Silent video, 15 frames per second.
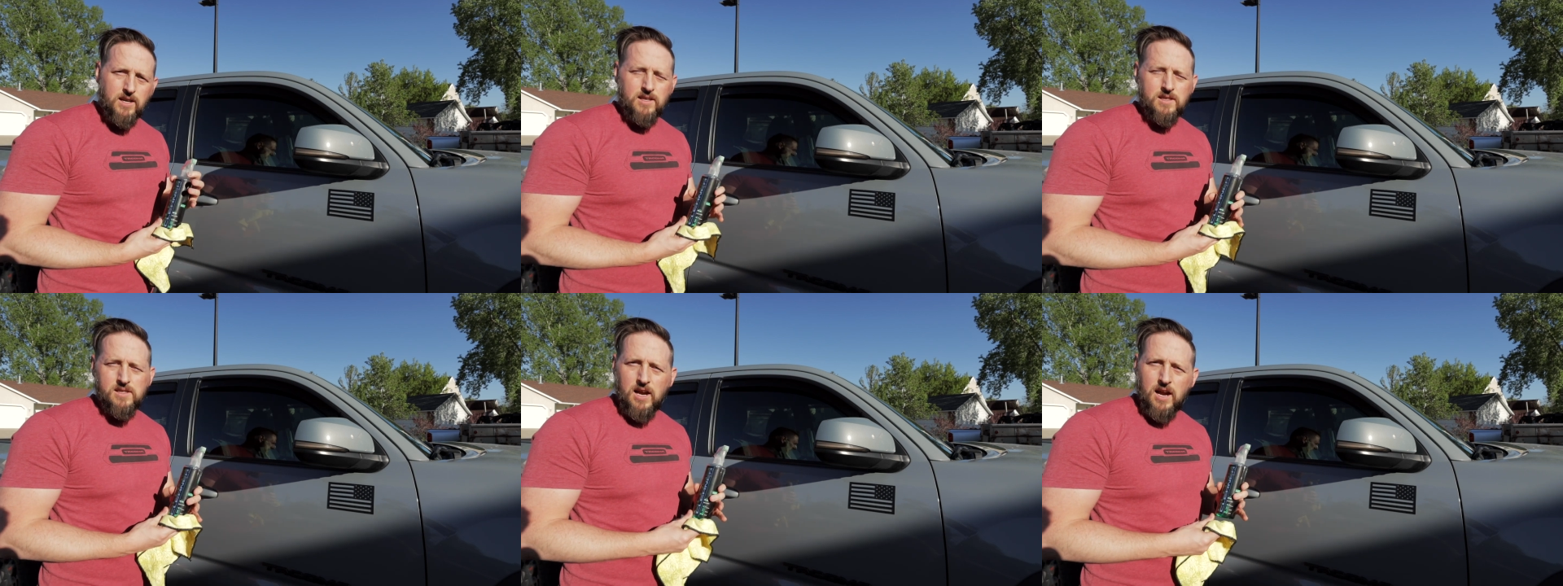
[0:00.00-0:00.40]

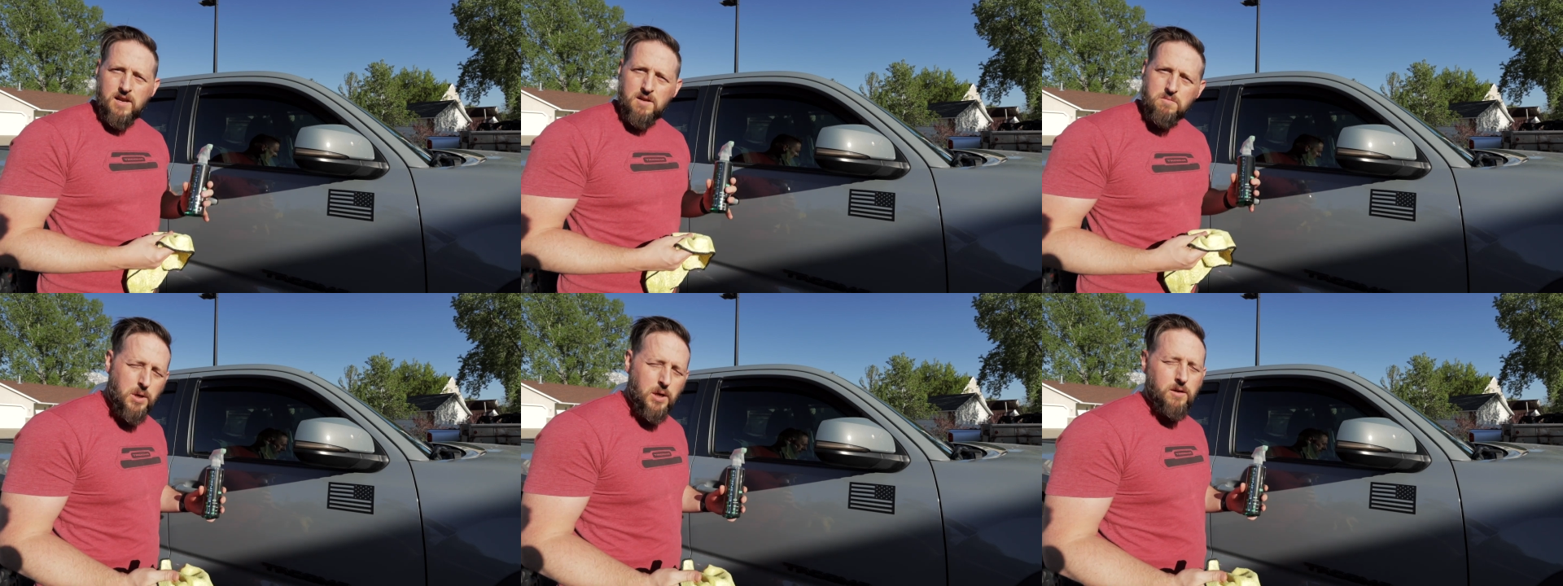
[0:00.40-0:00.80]
It's kind
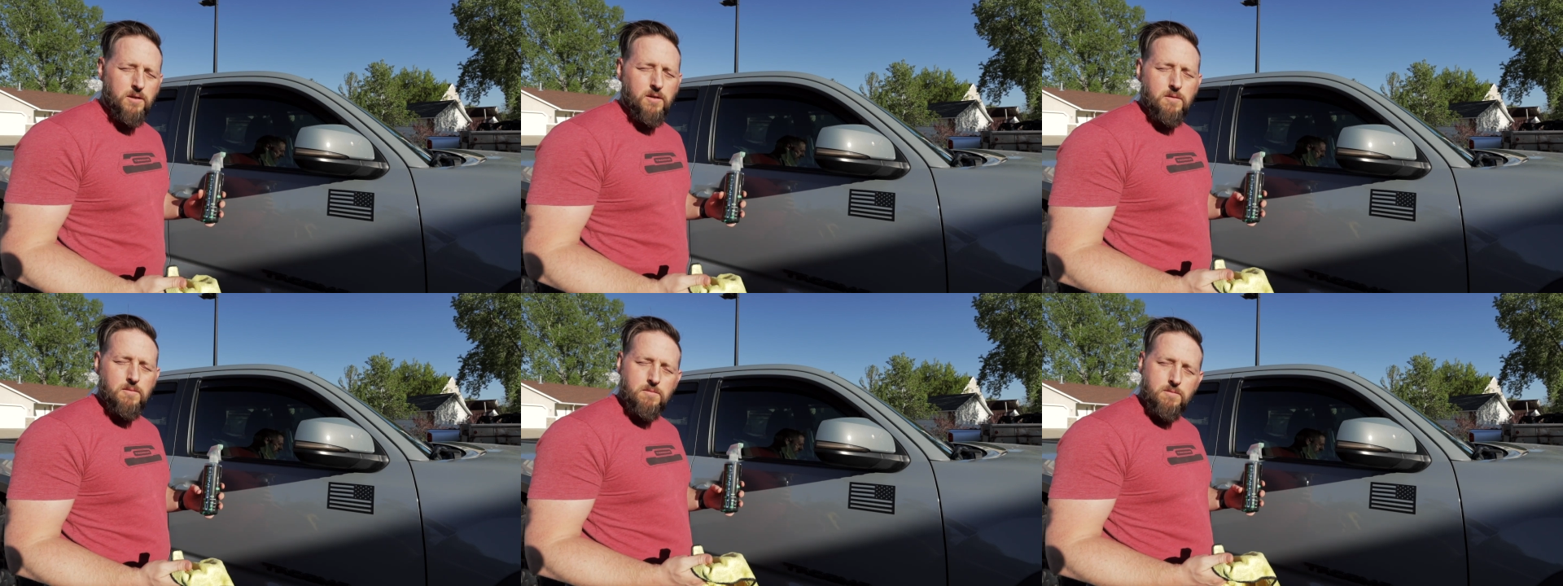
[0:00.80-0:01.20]
of
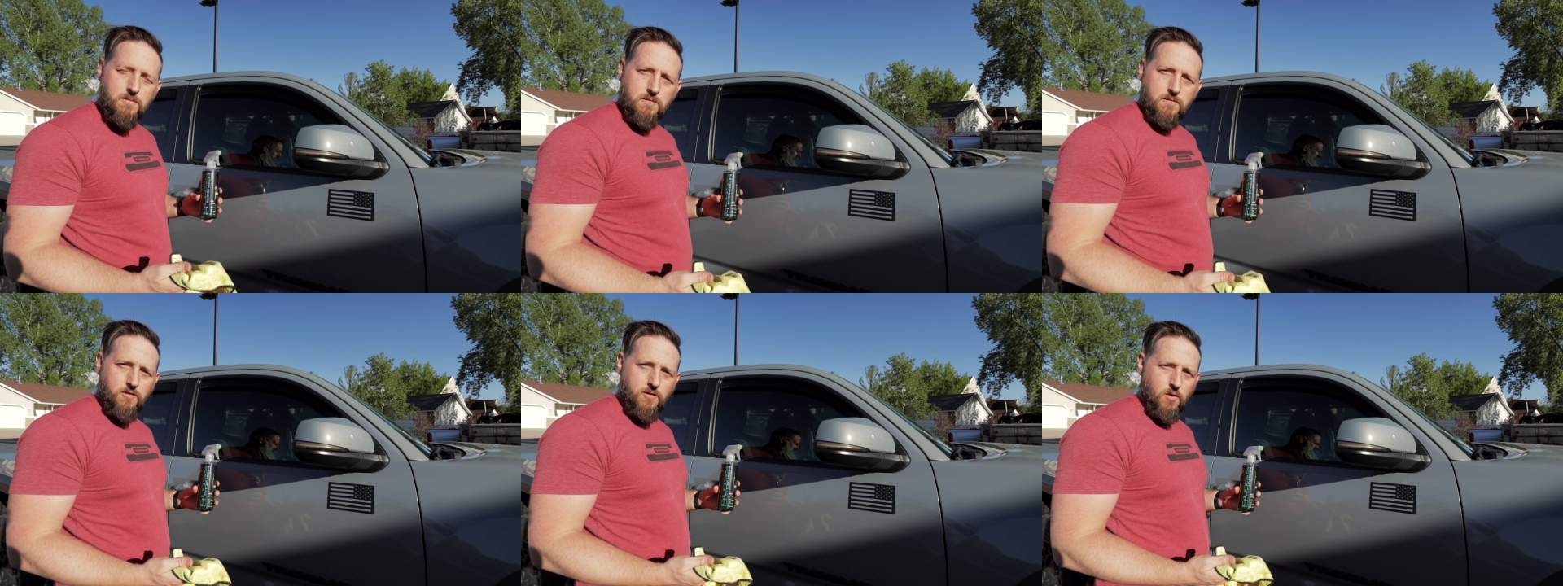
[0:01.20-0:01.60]
built
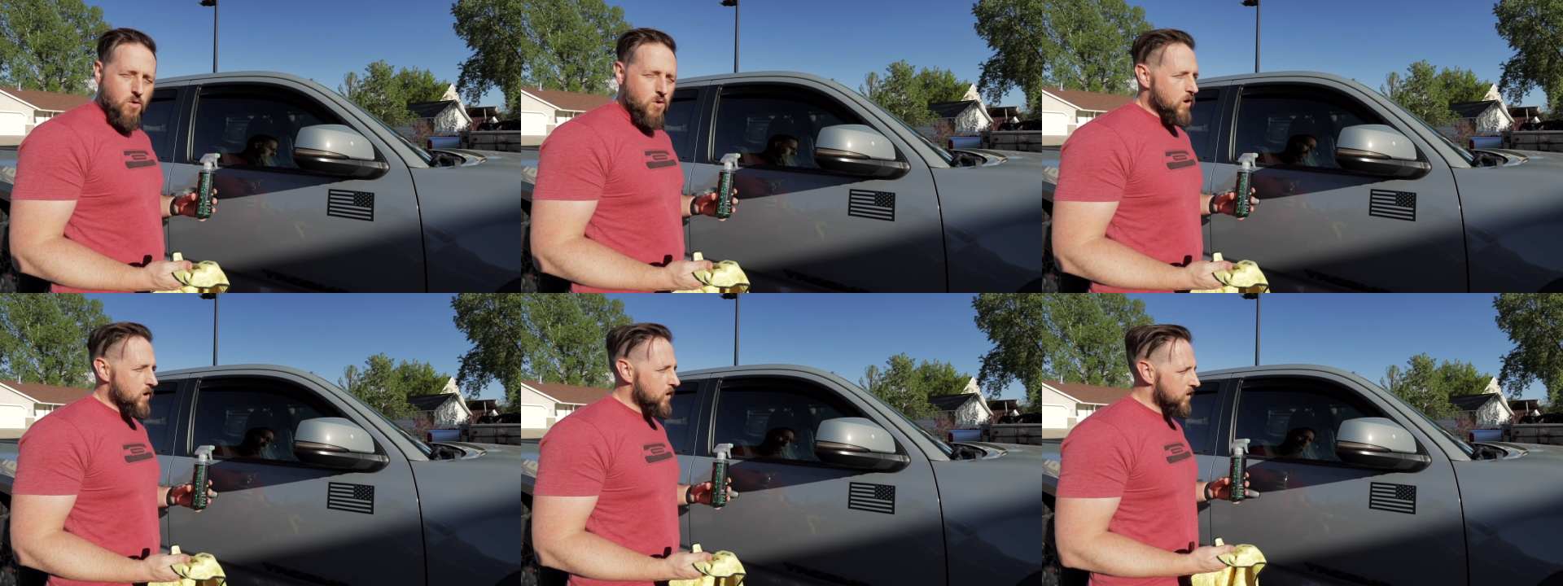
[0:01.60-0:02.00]

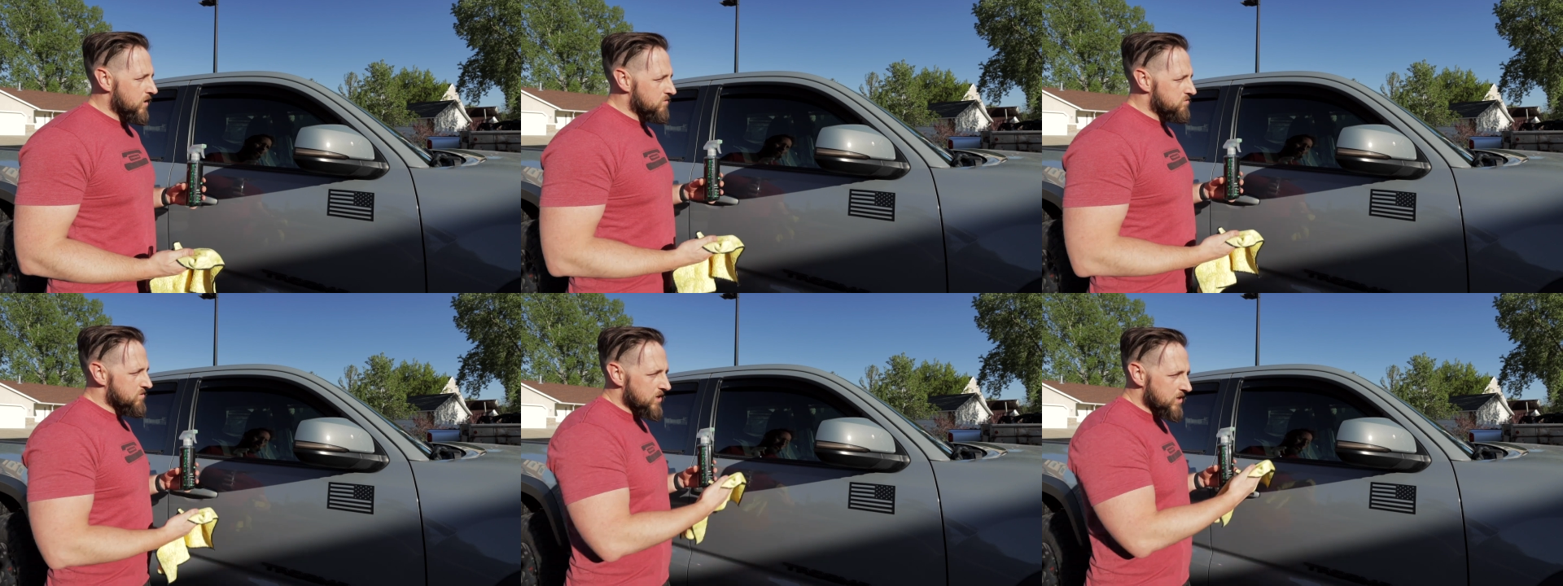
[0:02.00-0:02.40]

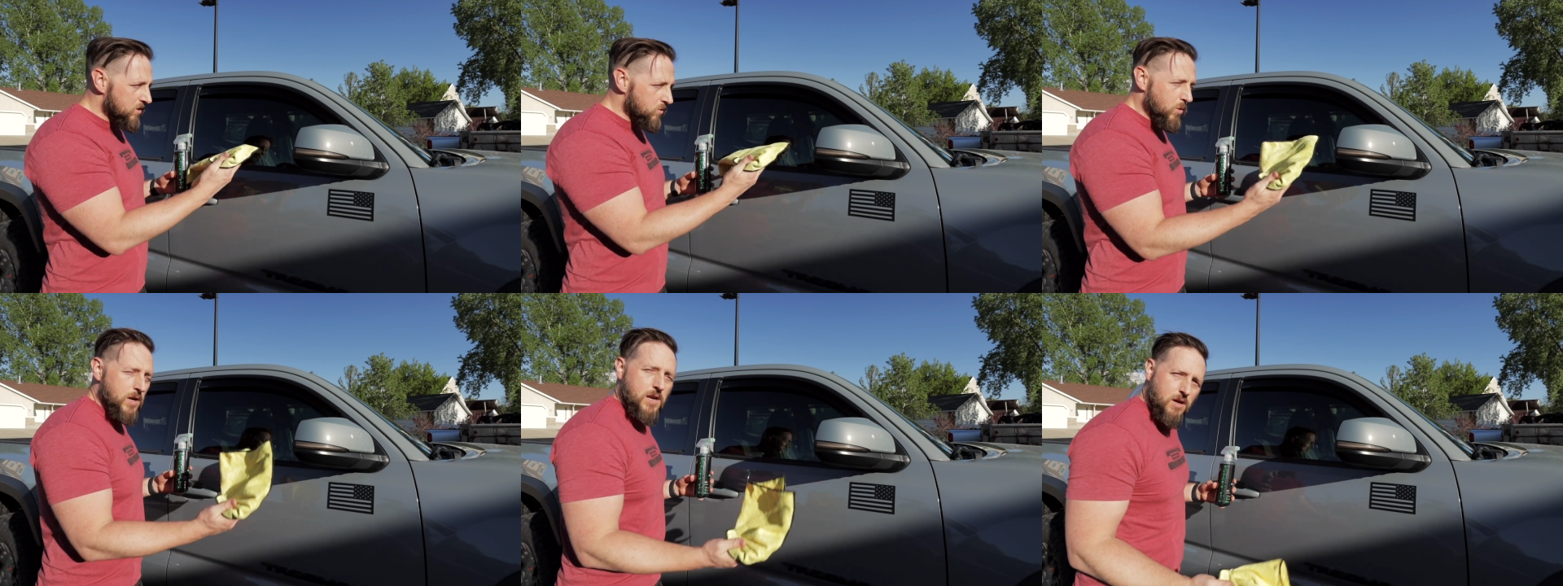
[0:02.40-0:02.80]
for tinted
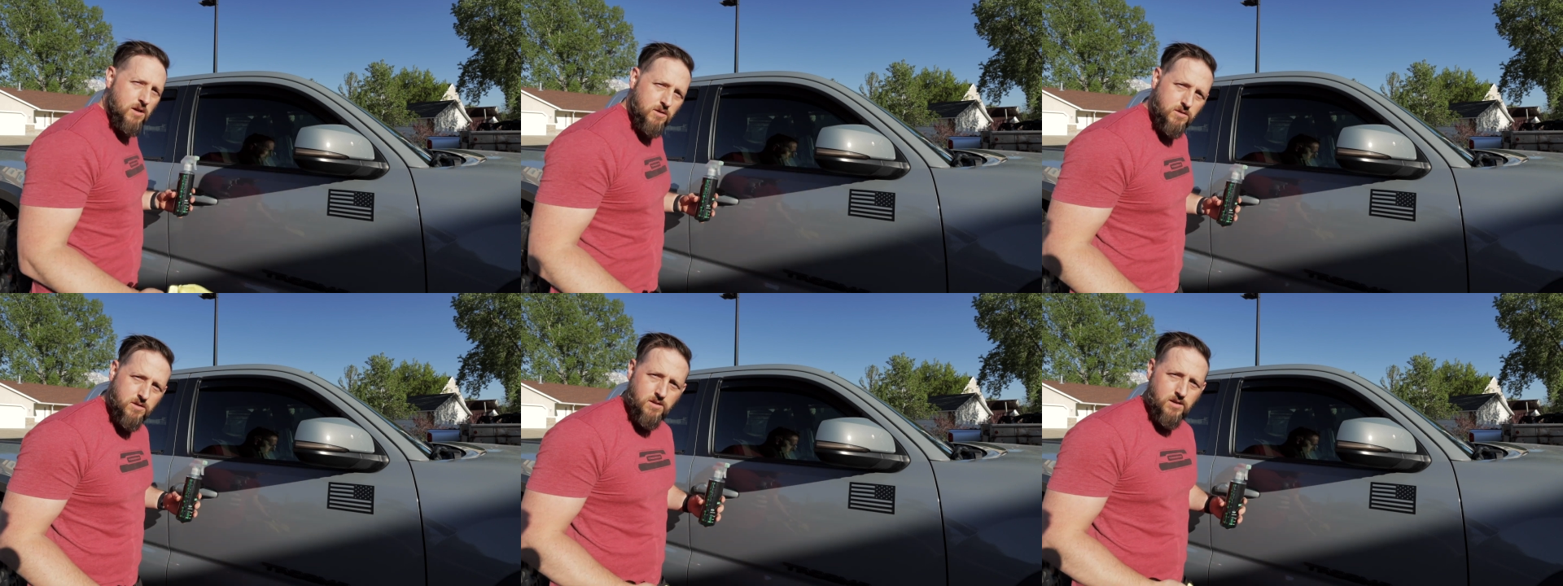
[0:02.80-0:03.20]

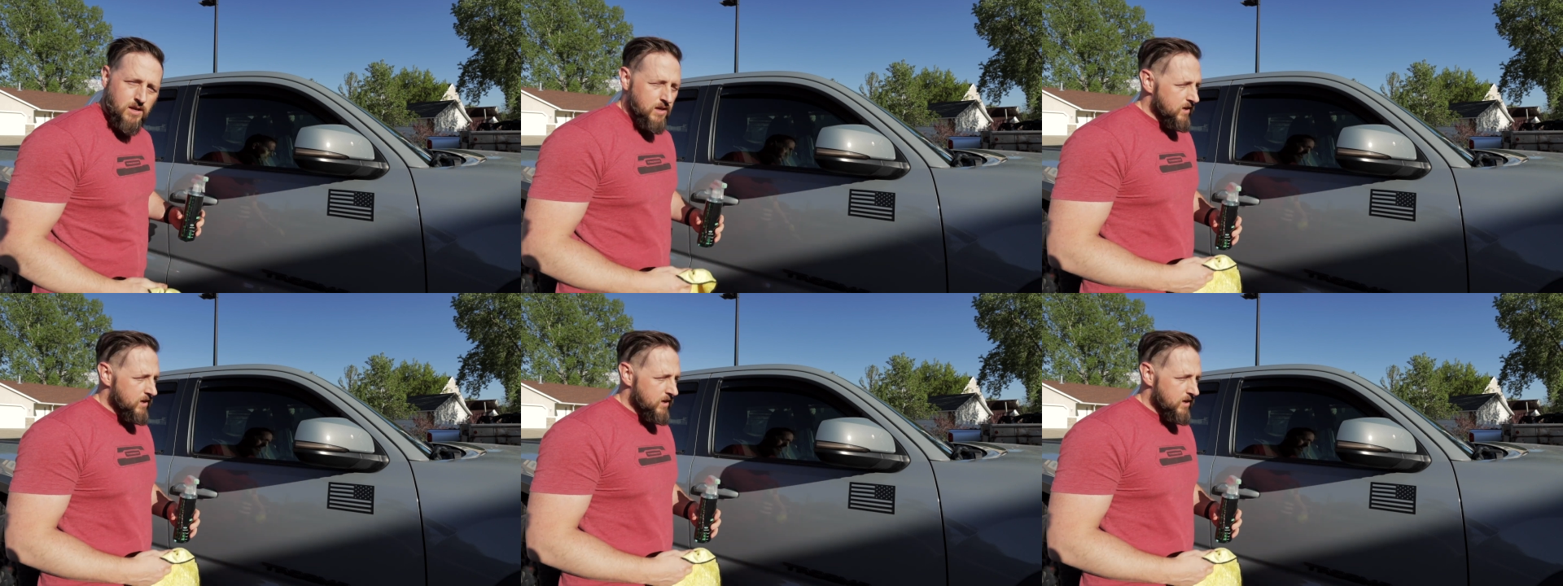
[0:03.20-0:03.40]
windows,